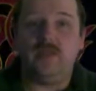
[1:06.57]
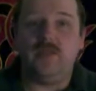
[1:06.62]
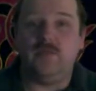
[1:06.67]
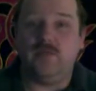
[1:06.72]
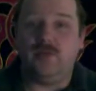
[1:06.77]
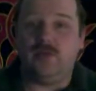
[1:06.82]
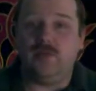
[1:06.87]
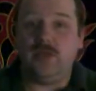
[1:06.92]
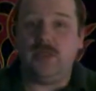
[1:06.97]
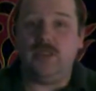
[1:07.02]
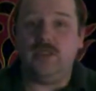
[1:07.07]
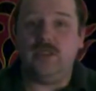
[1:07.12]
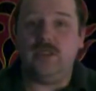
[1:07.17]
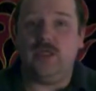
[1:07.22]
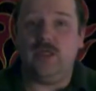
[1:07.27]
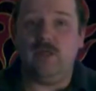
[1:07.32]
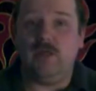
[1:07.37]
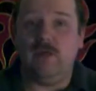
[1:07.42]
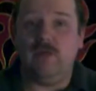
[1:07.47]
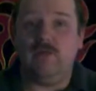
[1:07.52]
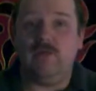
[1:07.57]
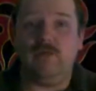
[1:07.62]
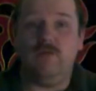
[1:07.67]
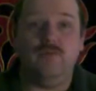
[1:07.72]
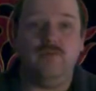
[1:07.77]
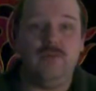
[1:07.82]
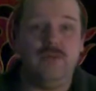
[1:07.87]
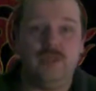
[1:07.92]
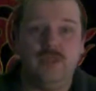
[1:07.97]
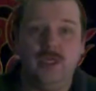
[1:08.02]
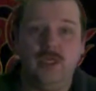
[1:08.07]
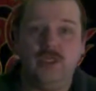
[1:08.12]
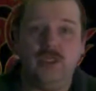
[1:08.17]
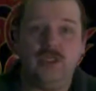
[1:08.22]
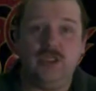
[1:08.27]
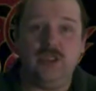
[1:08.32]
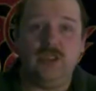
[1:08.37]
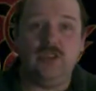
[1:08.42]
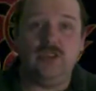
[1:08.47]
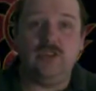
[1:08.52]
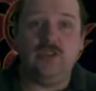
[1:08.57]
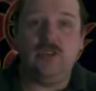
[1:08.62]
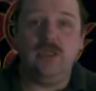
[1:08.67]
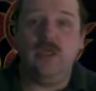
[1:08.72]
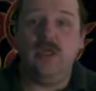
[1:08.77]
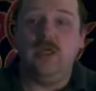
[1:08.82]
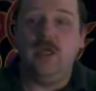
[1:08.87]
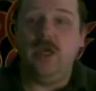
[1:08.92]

support each other through petitions